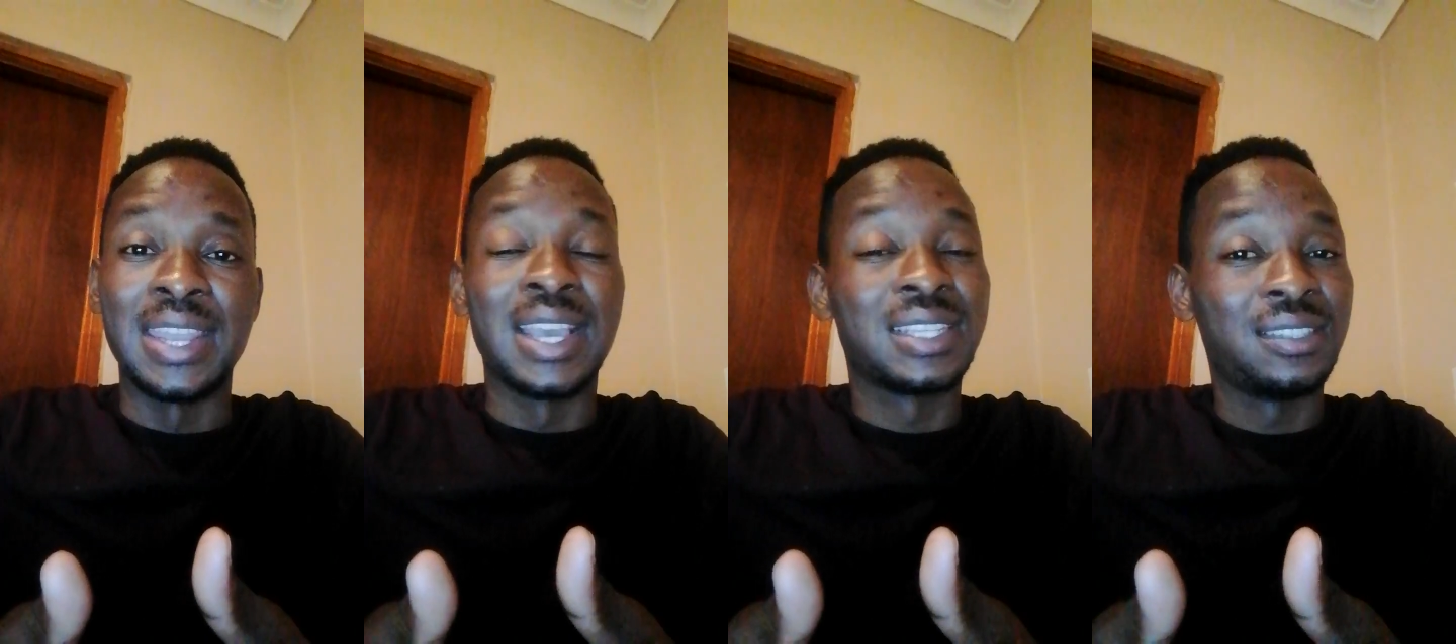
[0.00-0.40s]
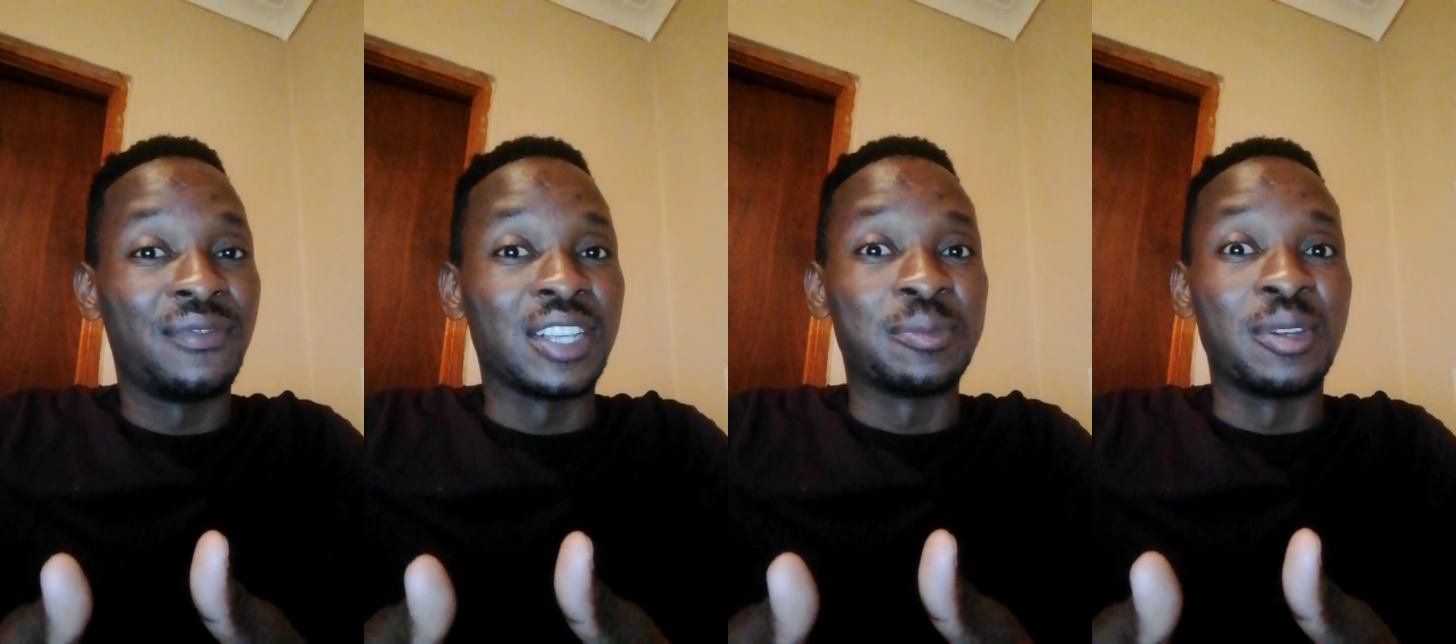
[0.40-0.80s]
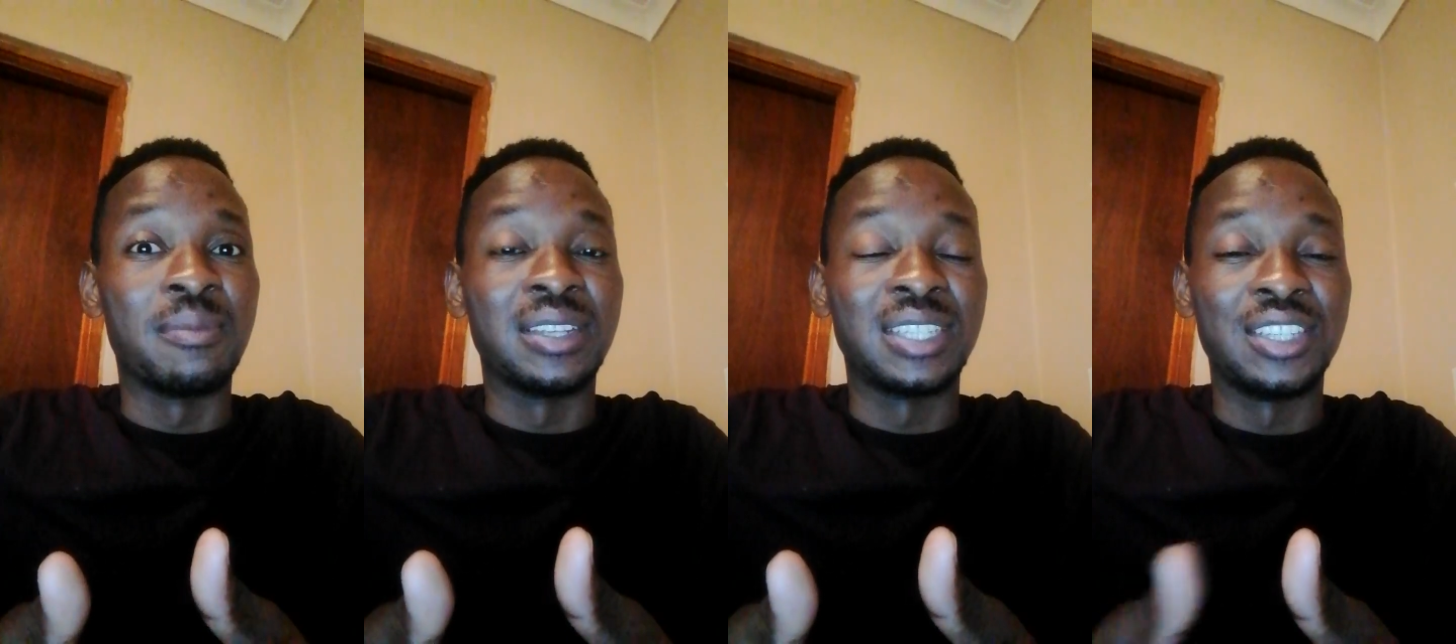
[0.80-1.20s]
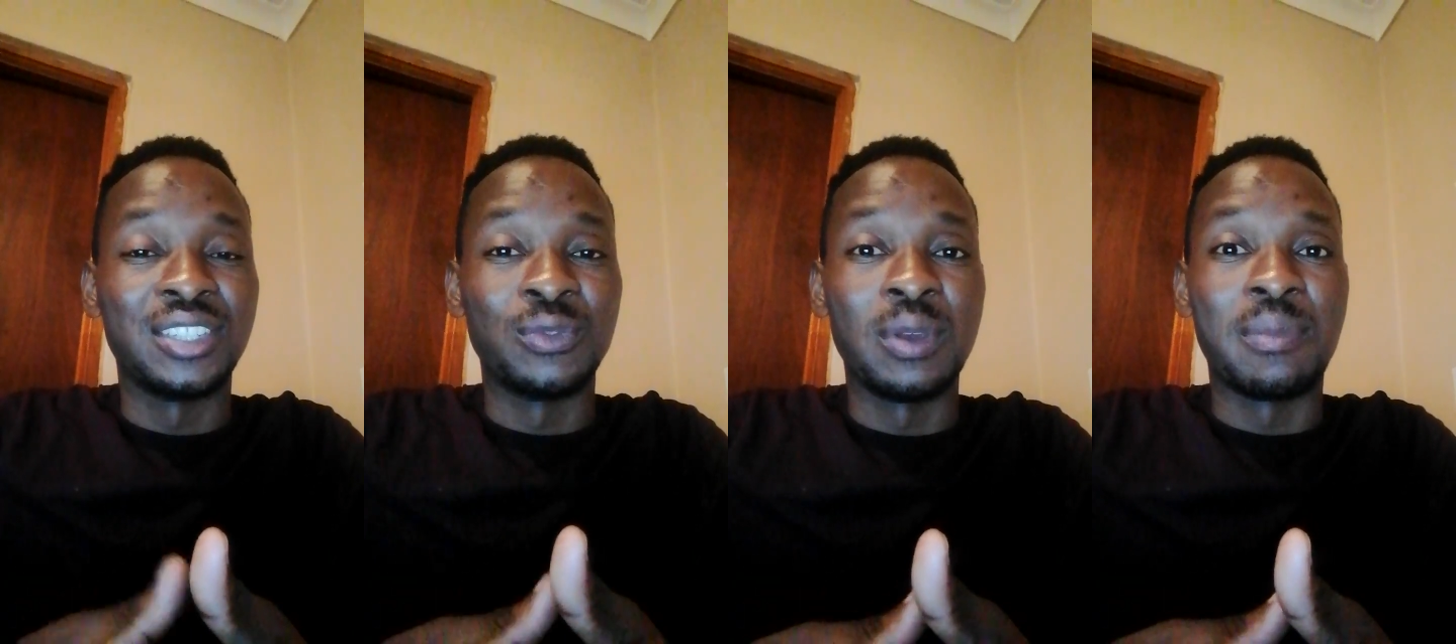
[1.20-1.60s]
active
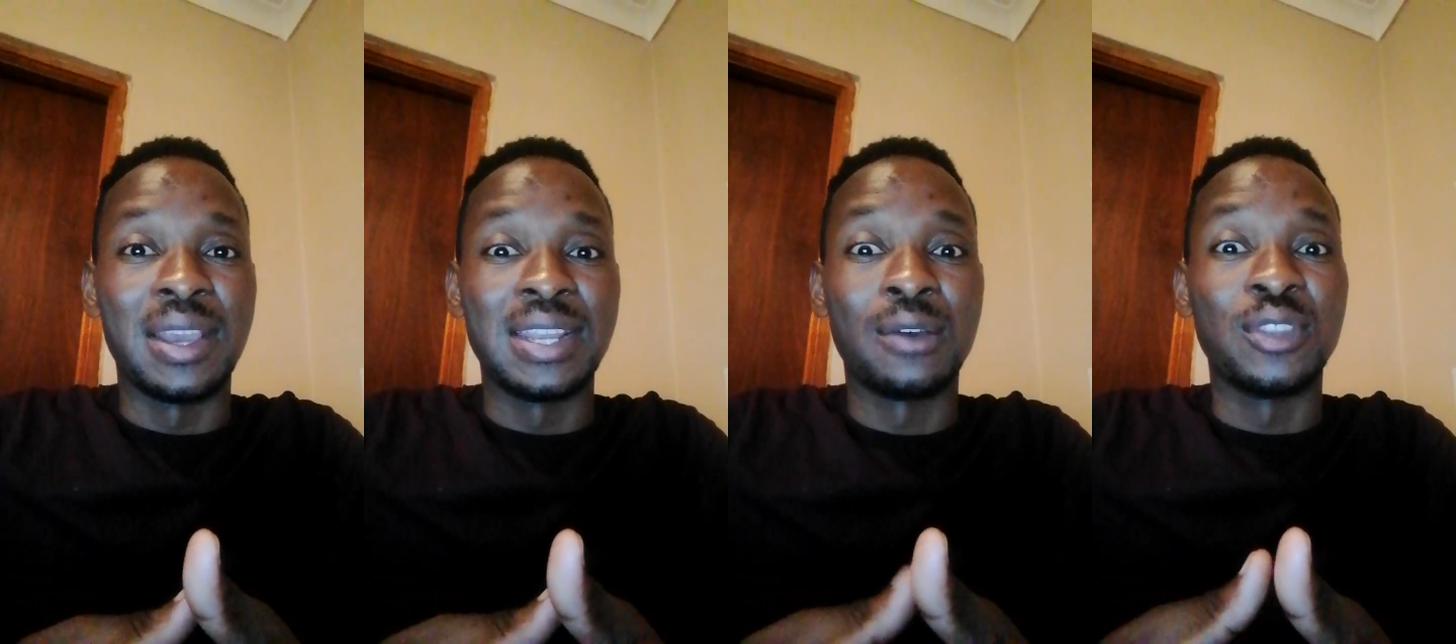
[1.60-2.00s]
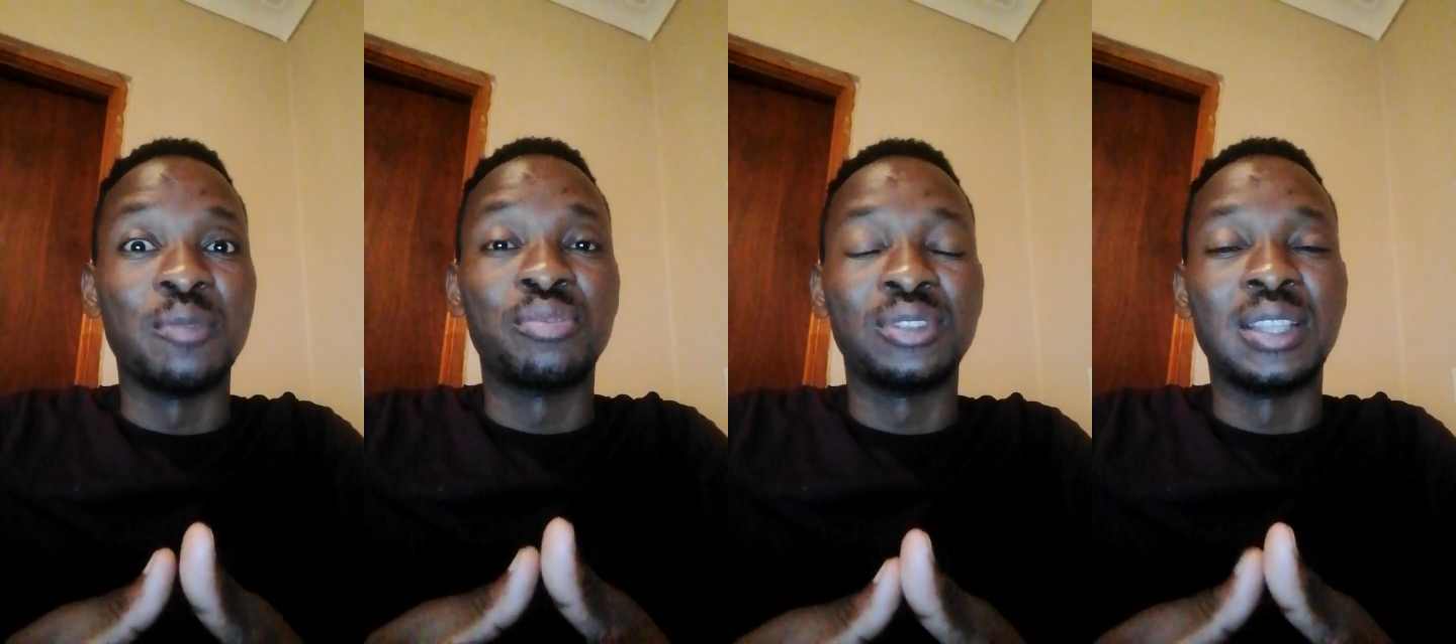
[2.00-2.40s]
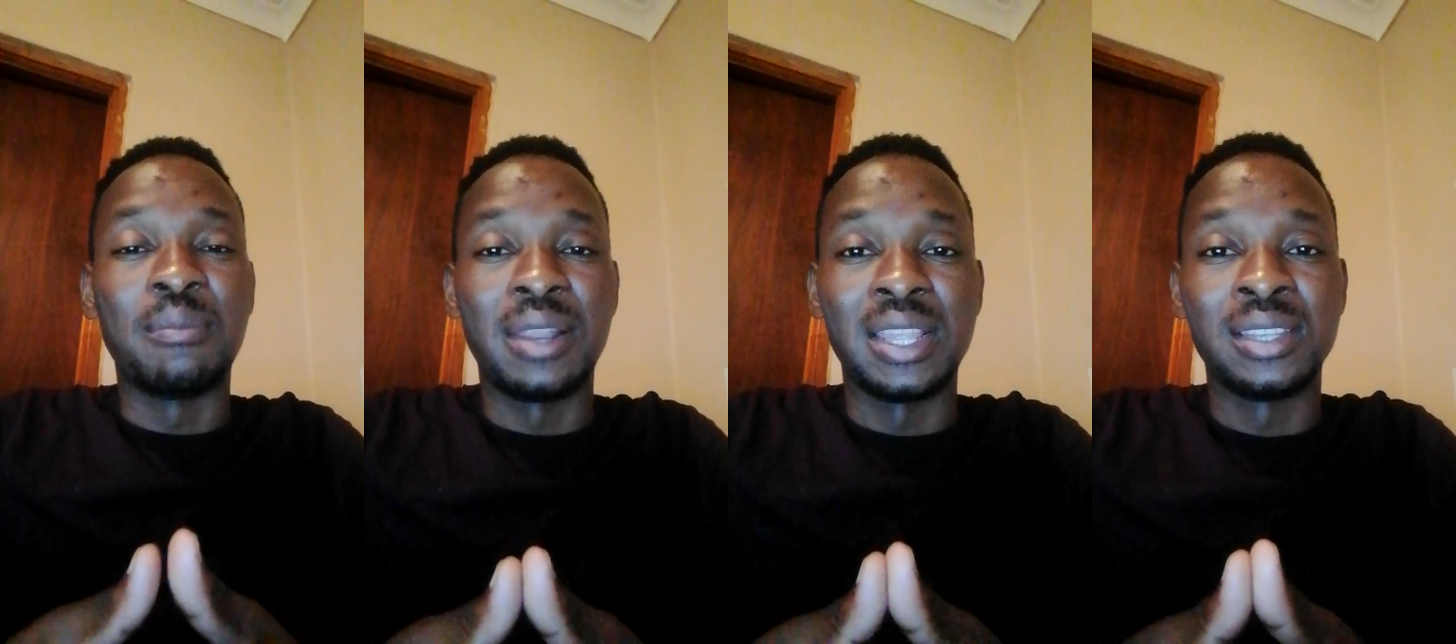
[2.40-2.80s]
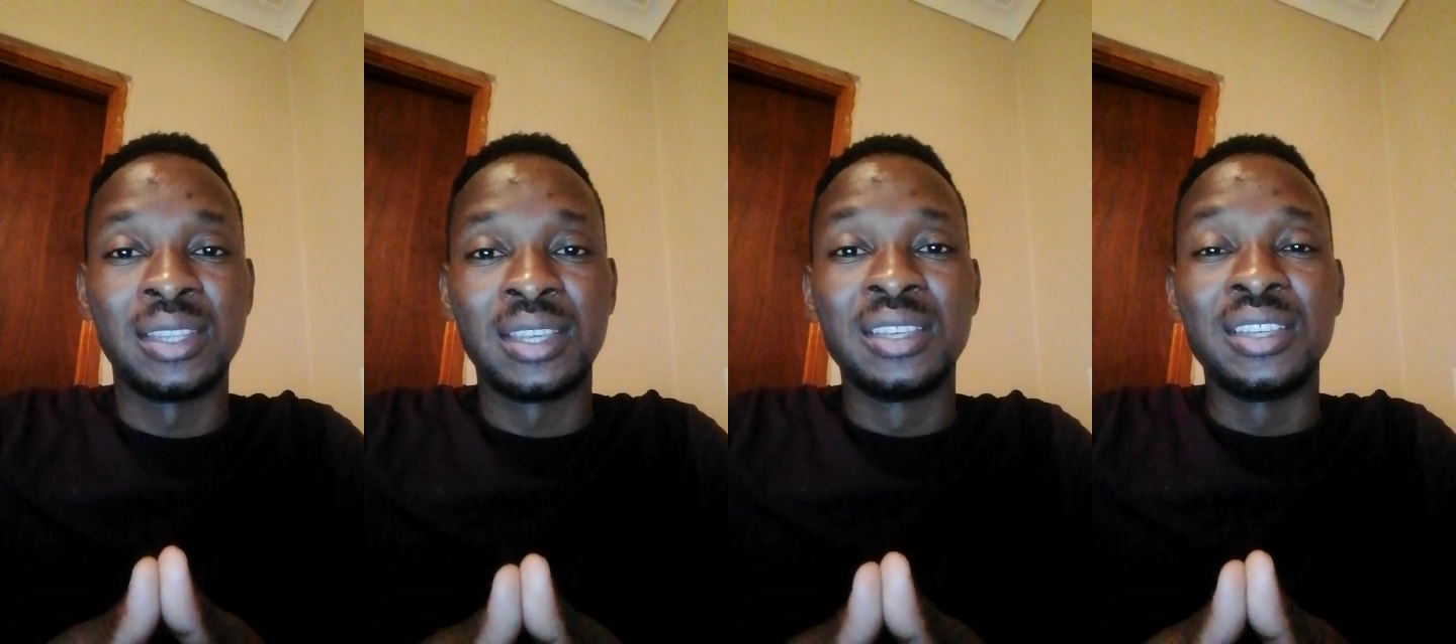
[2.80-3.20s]
experimentation, whereby now they put the plan
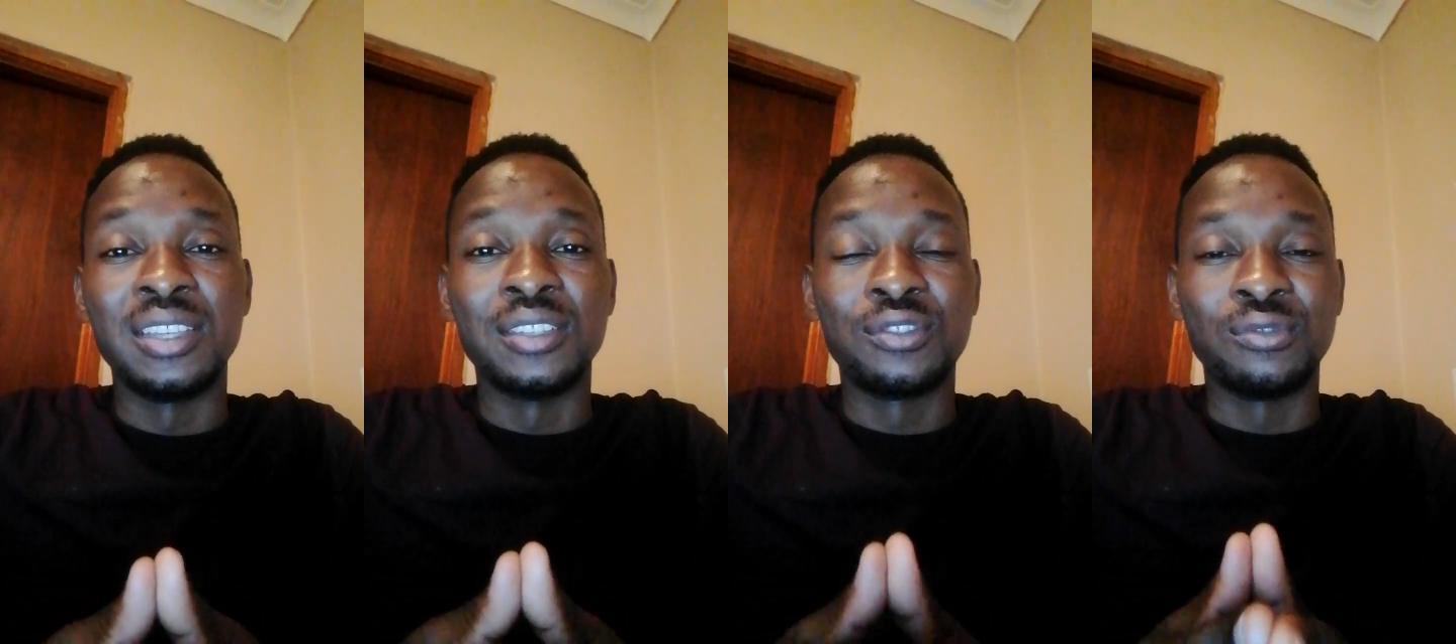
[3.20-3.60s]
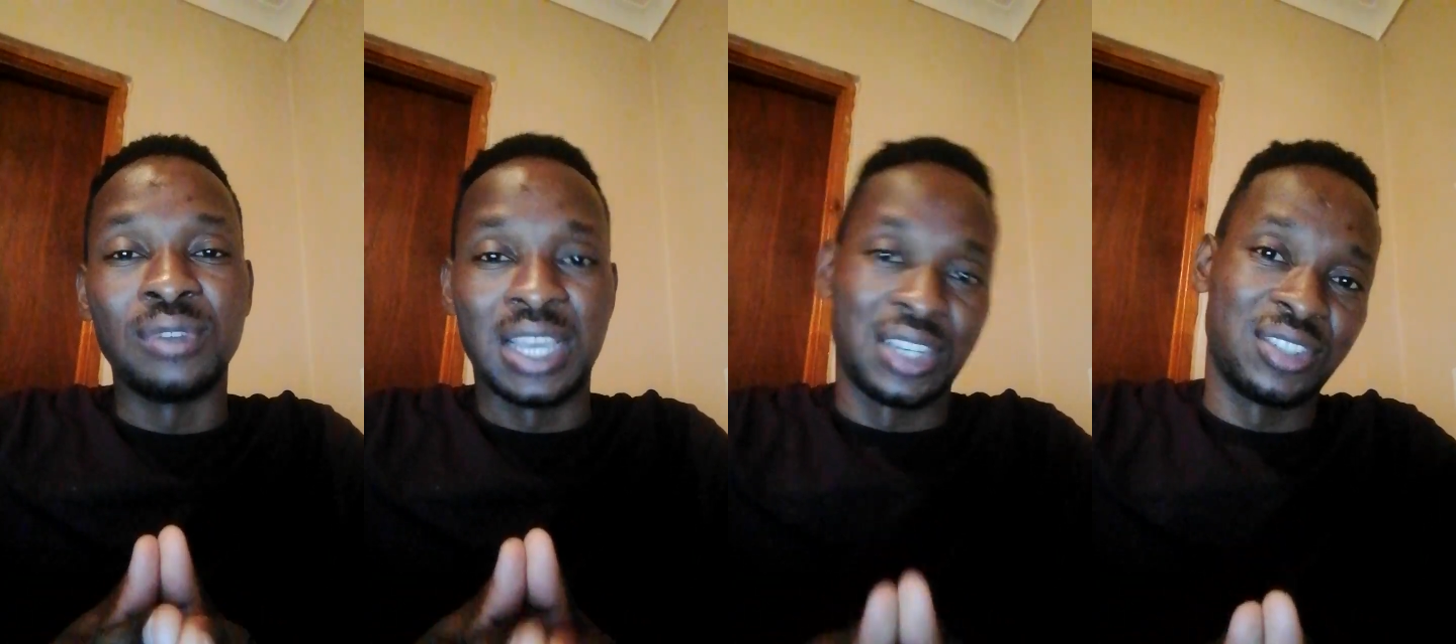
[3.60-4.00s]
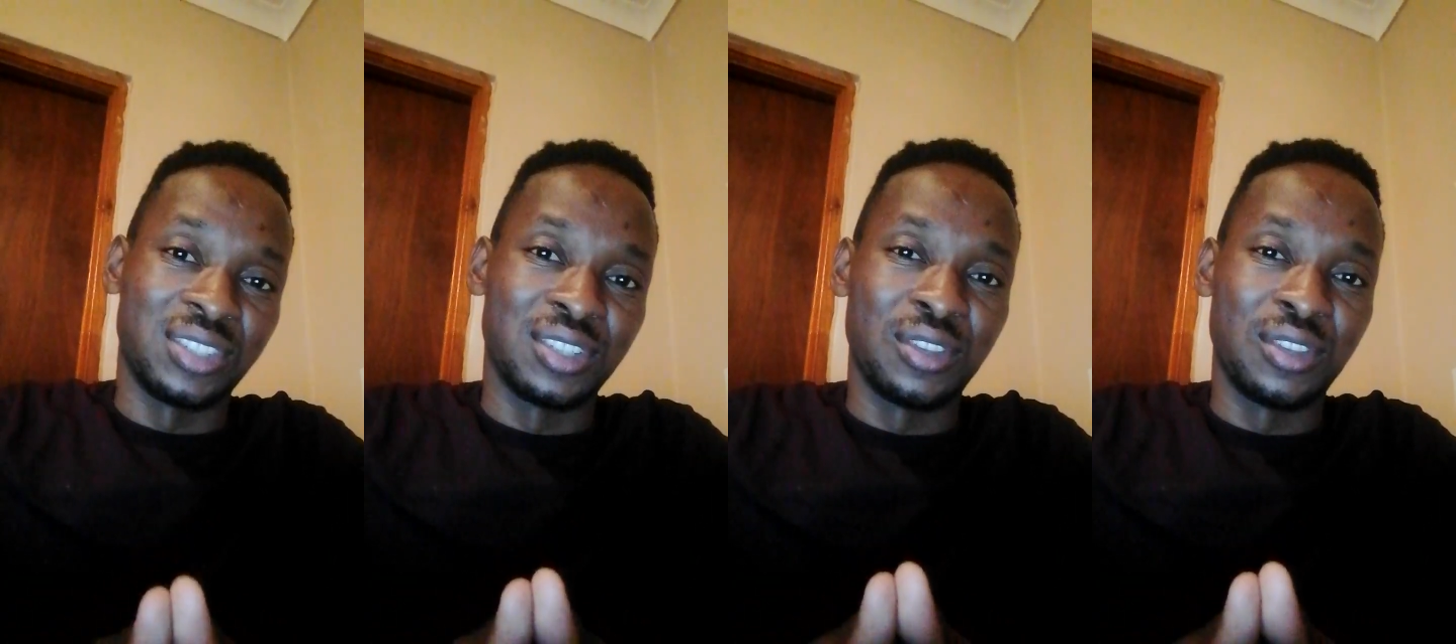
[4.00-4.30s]
into action.